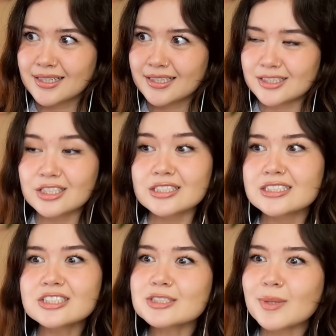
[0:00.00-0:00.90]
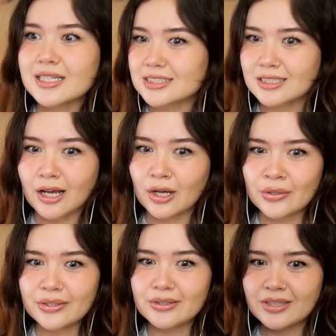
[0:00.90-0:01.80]
No, he's just passed
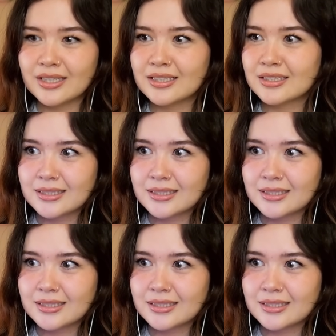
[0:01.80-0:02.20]
out. Okay.